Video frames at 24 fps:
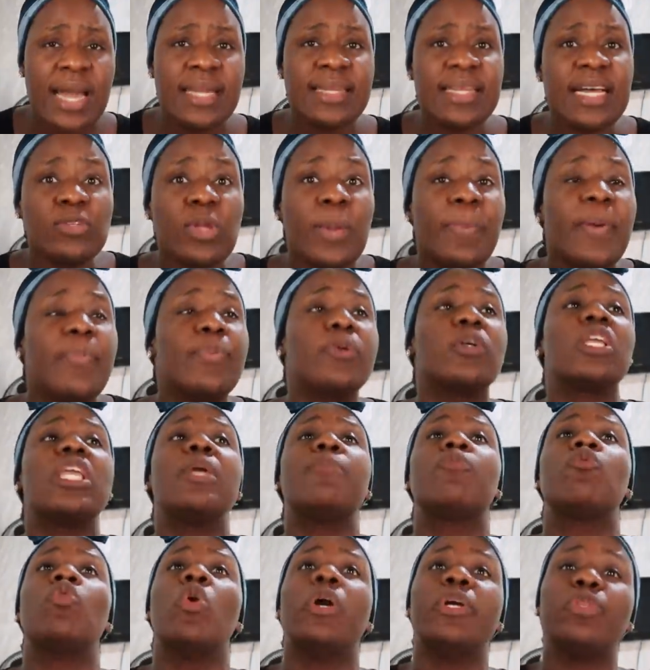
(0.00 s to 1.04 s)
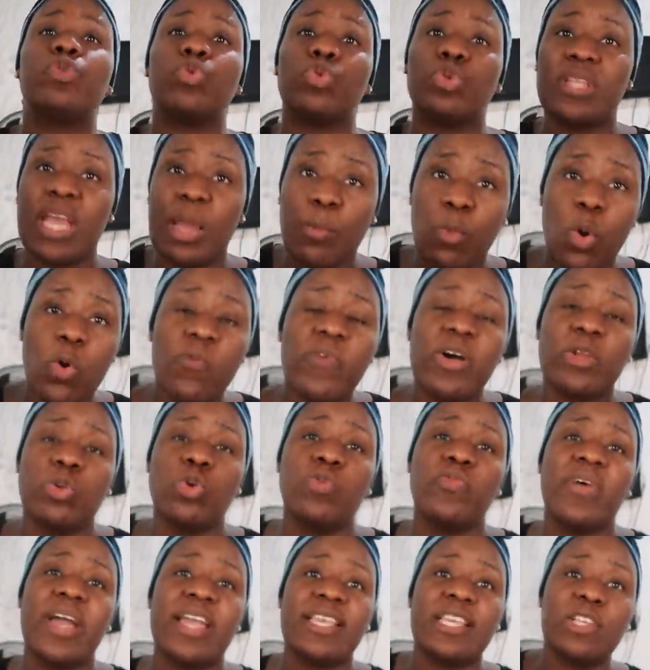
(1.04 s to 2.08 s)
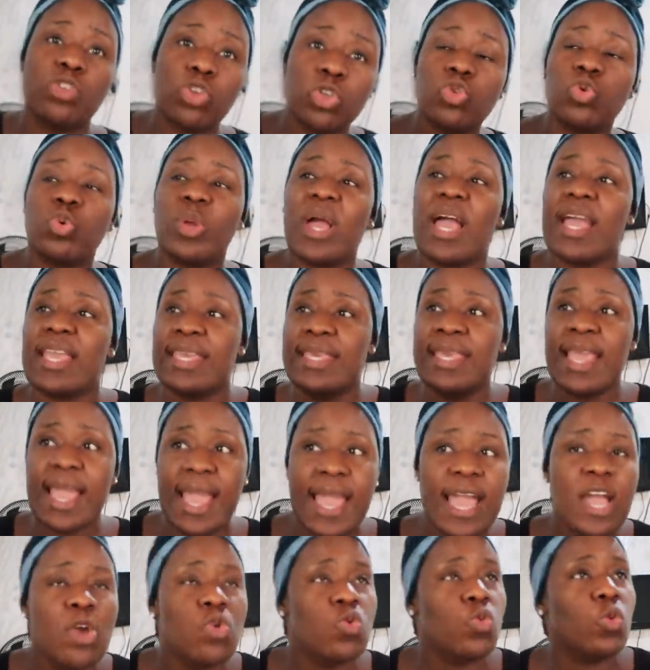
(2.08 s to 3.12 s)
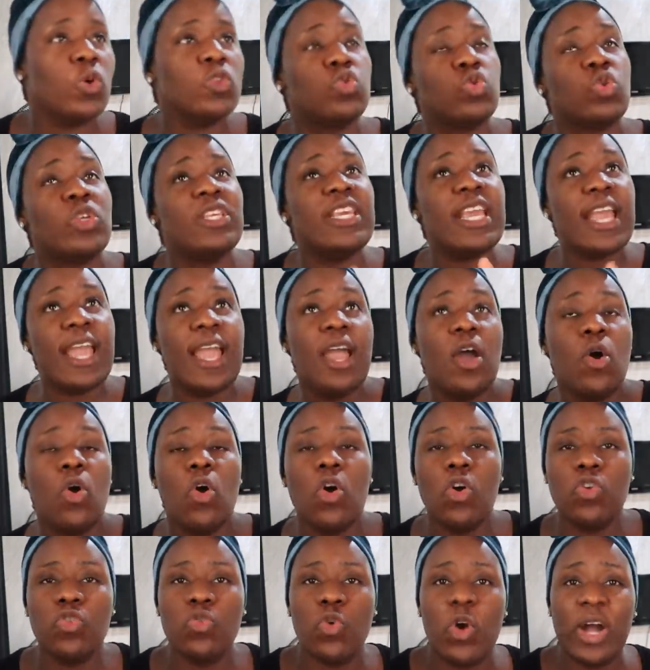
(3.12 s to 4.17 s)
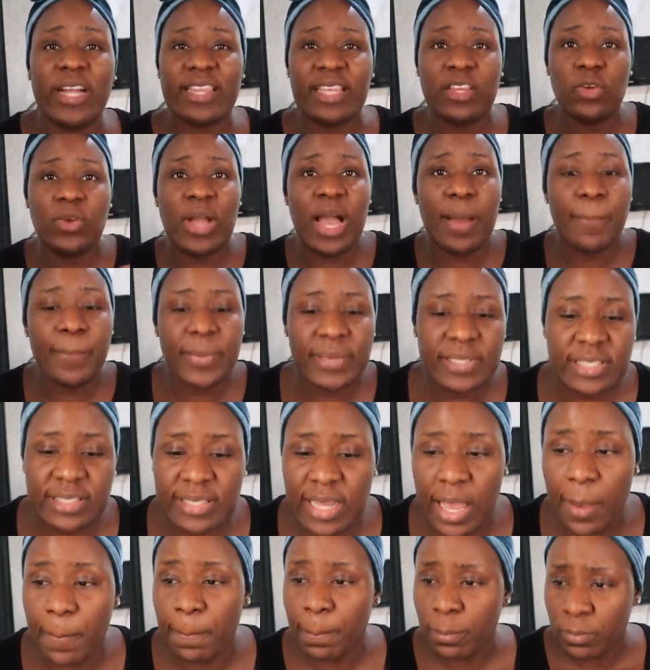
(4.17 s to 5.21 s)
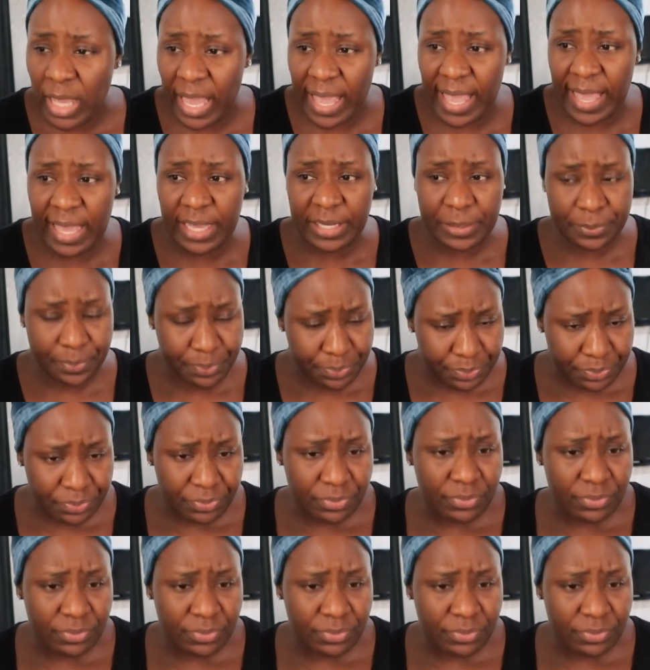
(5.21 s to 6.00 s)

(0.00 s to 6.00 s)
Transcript: That's why people keep going to them over and over again, just to go and hear. We want to hear, oh, you go and meet them.